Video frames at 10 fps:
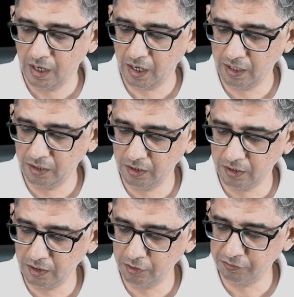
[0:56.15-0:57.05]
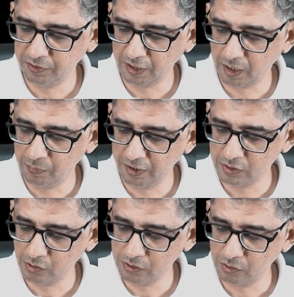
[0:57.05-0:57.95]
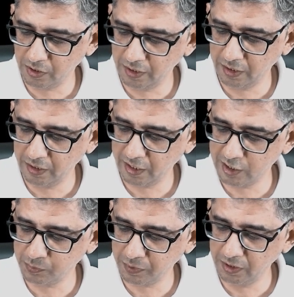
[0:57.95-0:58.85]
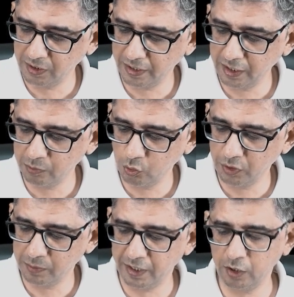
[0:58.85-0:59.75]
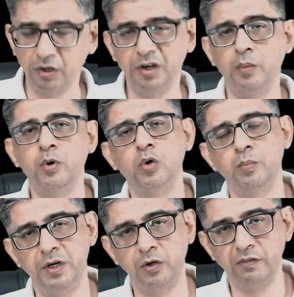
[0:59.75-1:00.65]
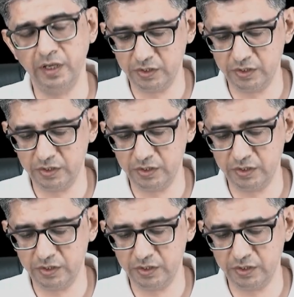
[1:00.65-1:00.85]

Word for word: And uh, if the tablet is also containing aspirin, grade, though it might contribute to a bit of